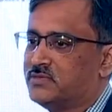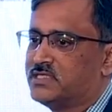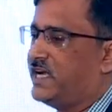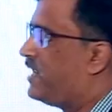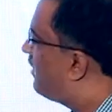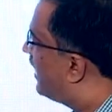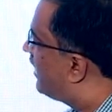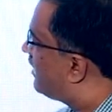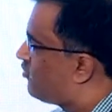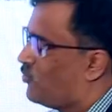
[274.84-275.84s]

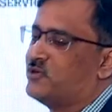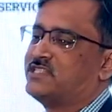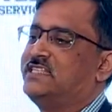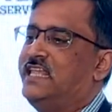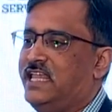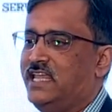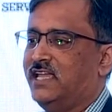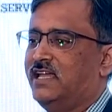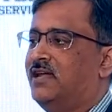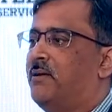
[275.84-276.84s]
Citibank couldn't
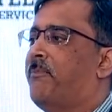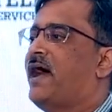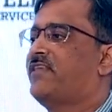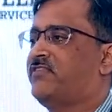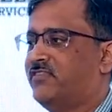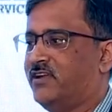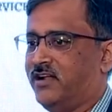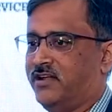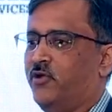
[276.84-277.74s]
see past that.